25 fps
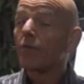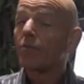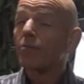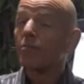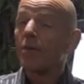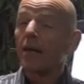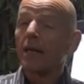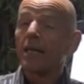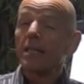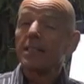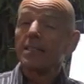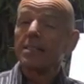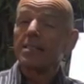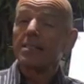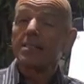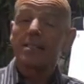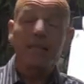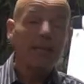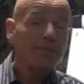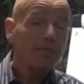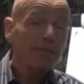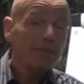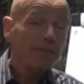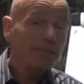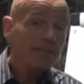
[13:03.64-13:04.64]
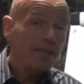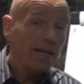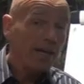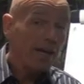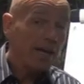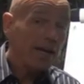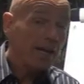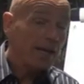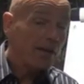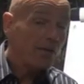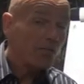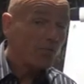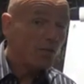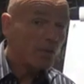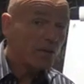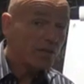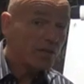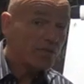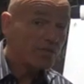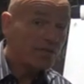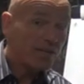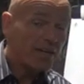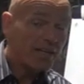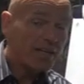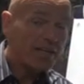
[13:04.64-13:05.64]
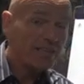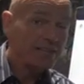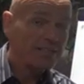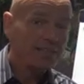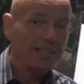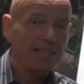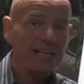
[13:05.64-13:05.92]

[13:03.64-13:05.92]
of my 7-day water fast,